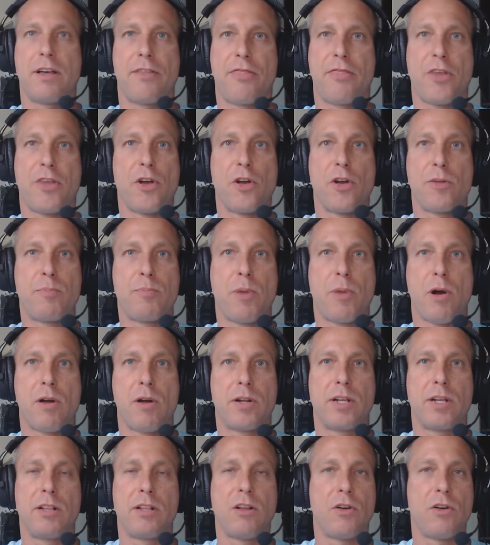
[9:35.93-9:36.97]

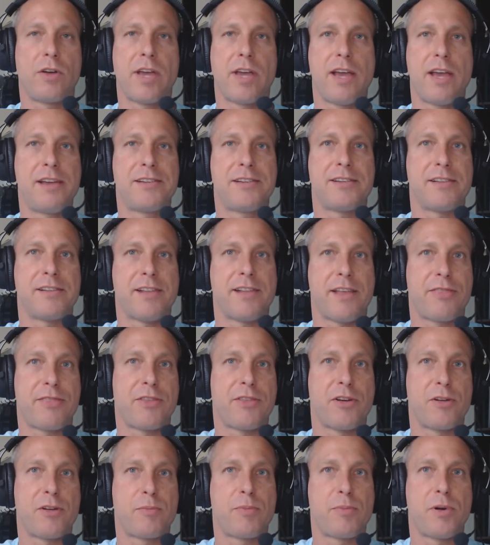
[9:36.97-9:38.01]
third-party location, that
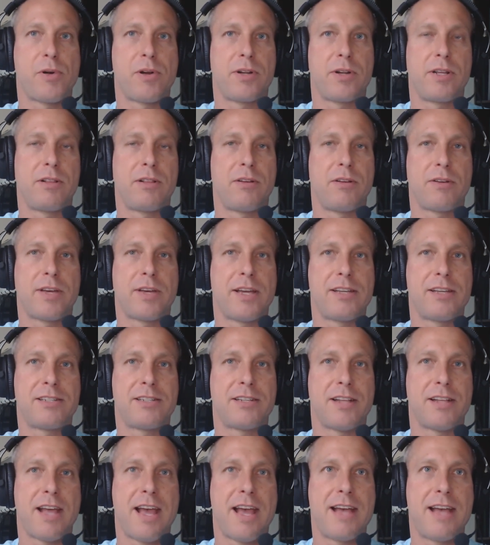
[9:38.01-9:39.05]
third-party
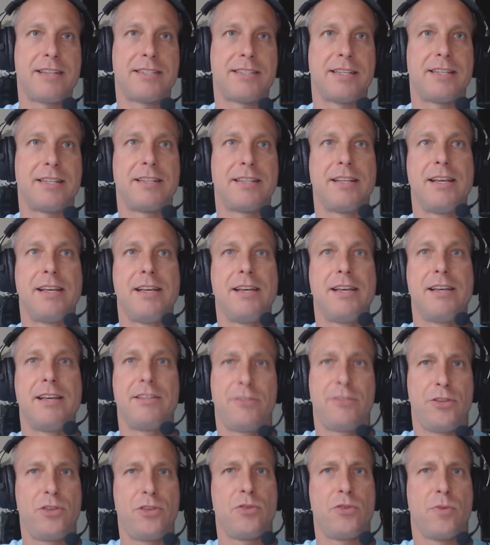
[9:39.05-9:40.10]
location has it,
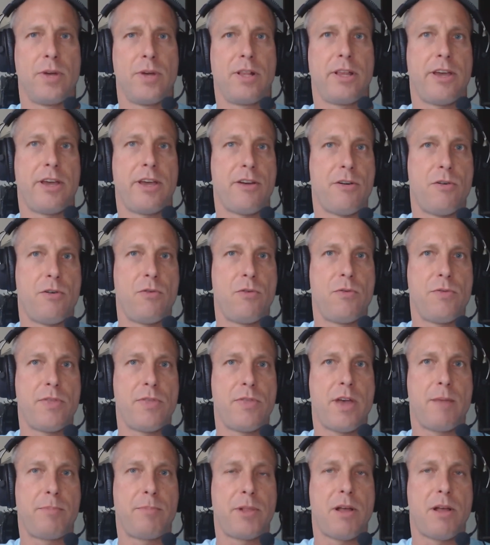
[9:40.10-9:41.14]
do you really own
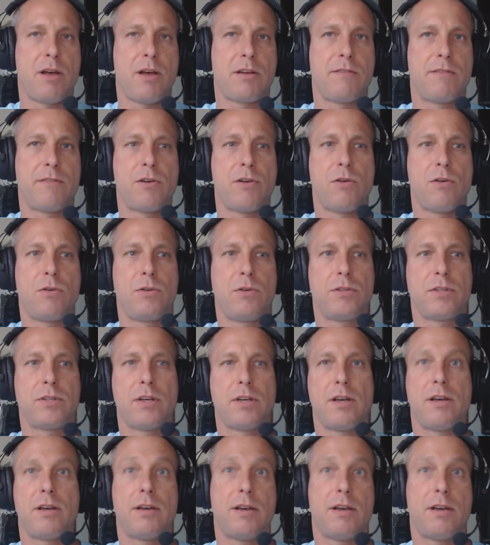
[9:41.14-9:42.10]
that block of gold?